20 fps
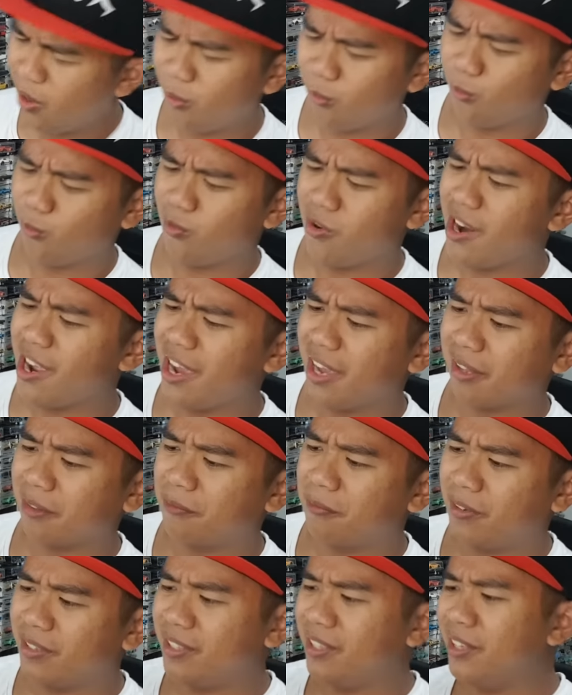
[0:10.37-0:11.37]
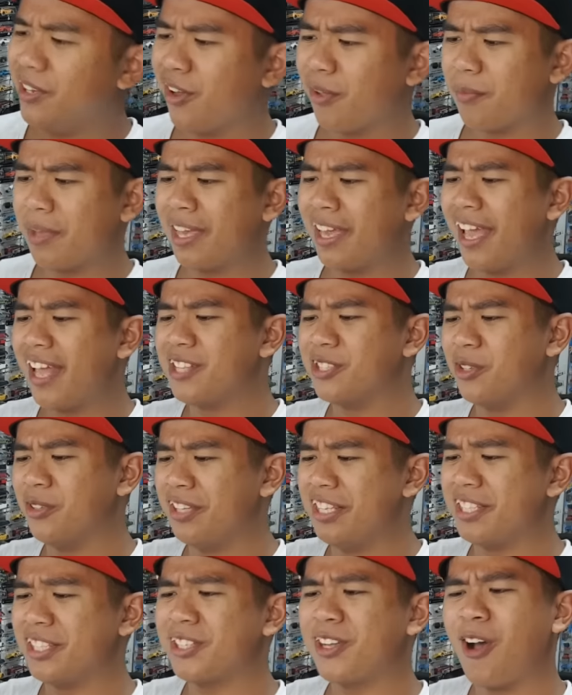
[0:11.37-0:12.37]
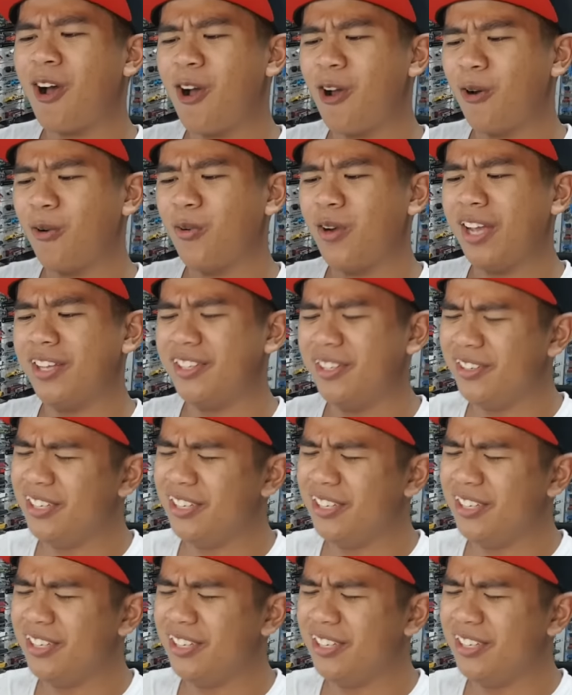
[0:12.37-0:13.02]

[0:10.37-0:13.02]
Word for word: Alright, finally got my hands on this car right.